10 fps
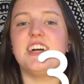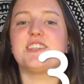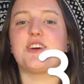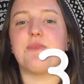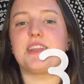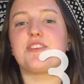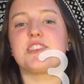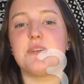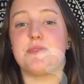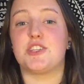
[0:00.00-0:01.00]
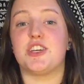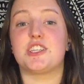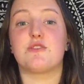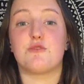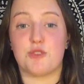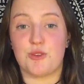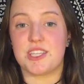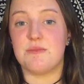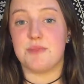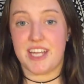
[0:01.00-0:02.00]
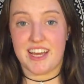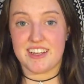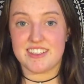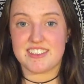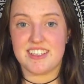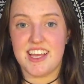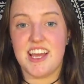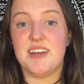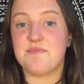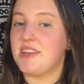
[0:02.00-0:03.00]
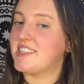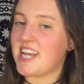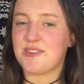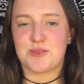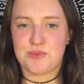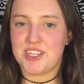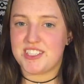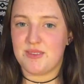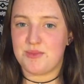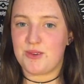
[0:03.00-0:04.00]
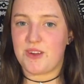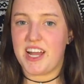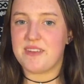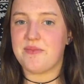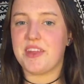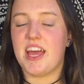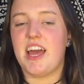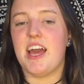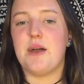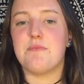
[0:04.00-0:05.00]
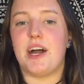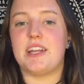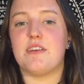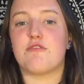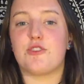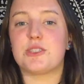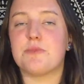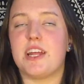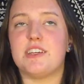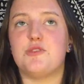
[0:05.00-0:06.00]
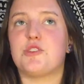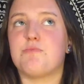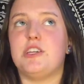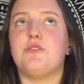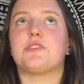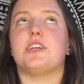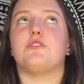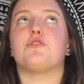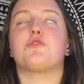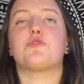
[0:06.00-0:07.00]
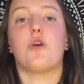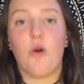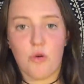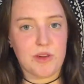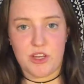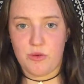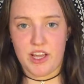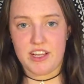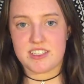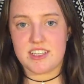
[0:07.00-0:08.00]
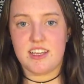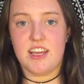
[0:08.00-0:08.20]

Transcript: So my third tip is just frozen bananas. It sounds pretty simple, right? But frozen bananas can be used in so many ways.